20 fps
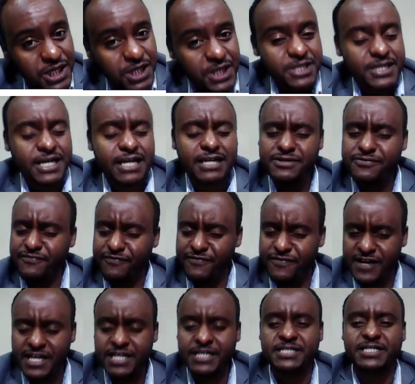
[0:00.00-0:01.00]
That is very
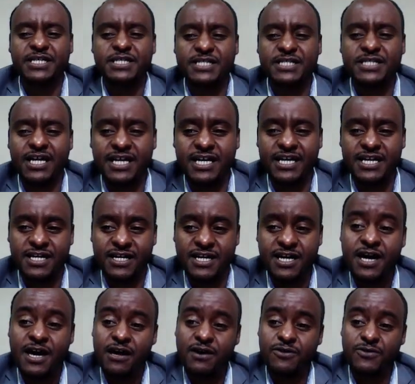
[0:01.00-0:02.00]
essential, and
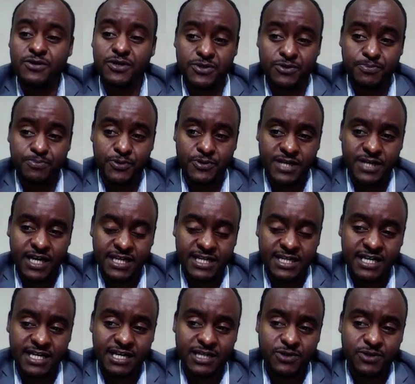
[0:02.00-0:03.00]
you need to put that thing
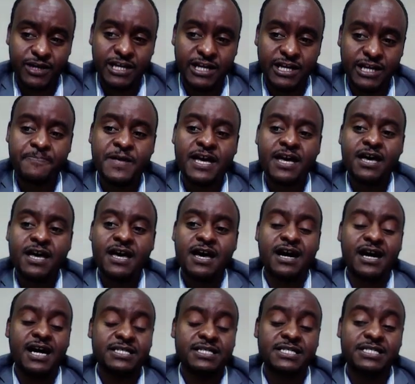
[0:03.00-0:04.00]
as well.
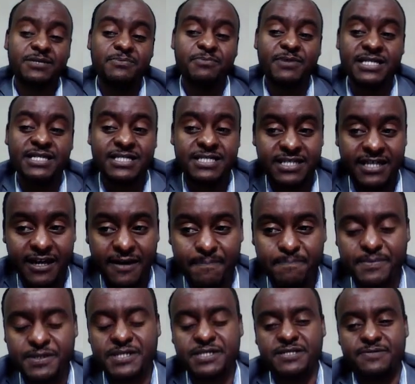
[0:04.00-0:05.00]
Assessment
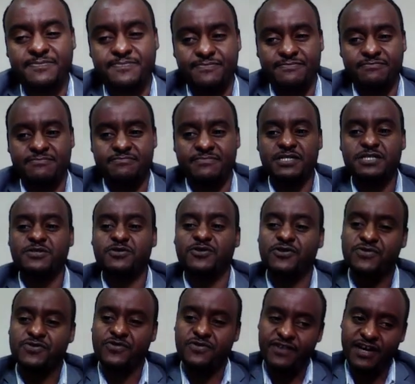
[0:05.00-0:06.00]
steps. This is
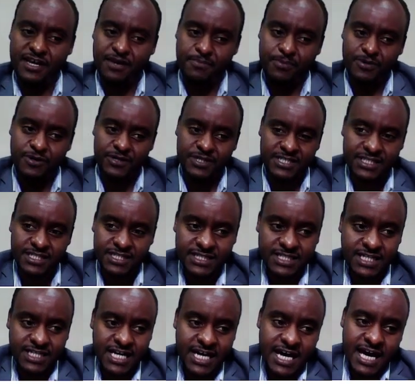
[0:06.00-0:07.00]
also very important,
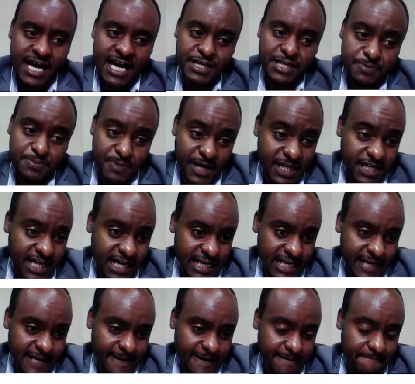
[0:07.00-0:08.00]

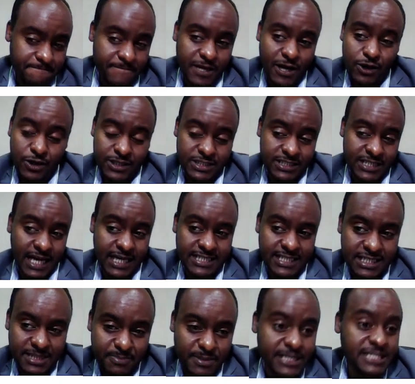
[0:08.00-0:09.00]
especially on the
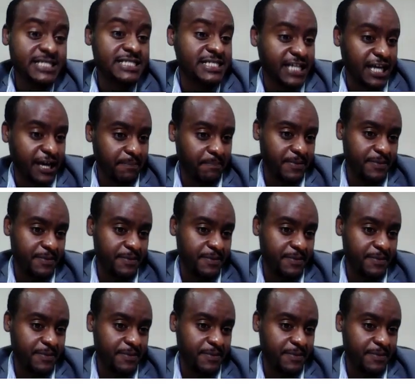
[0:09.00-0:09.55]
assessment step.